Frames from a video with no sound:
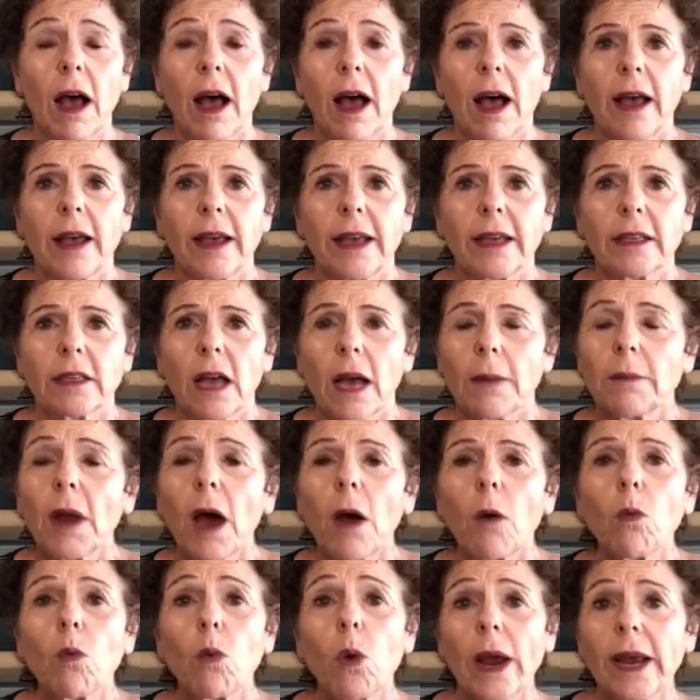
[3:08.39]
I, am
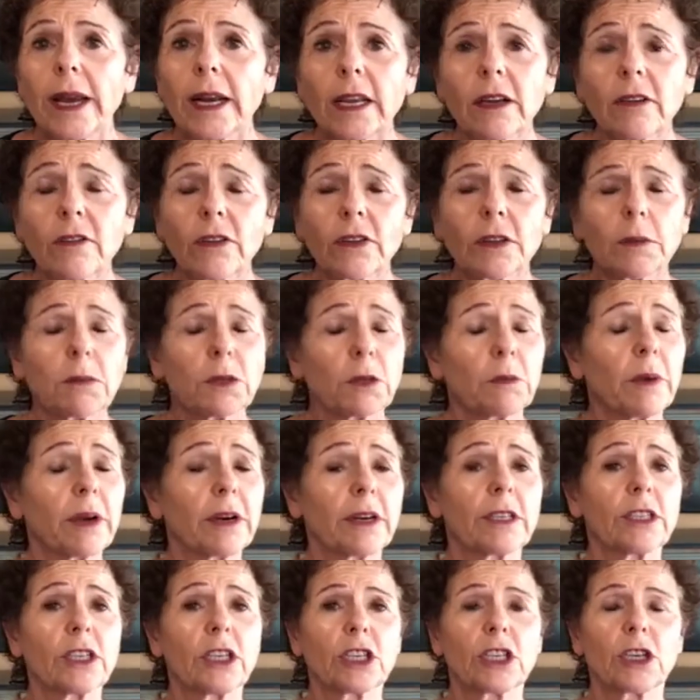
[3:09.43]
not waiting for the
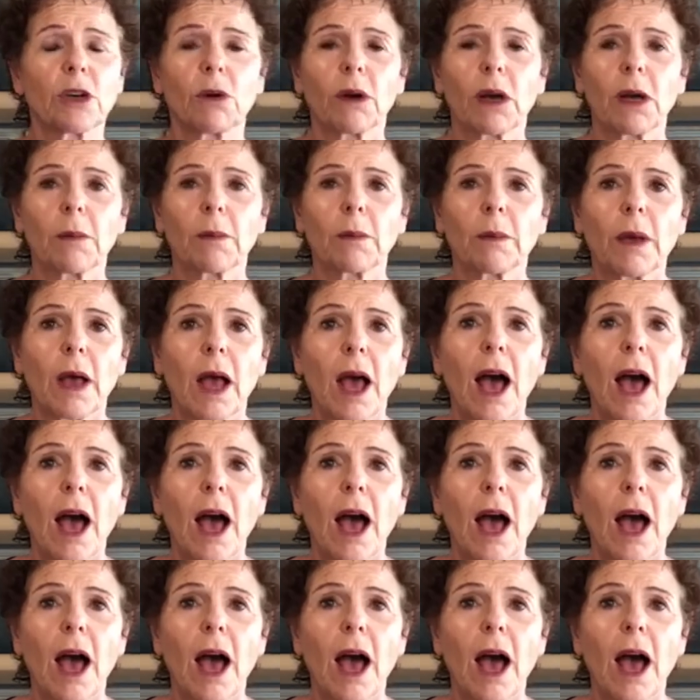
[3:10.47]
blueberries to show up.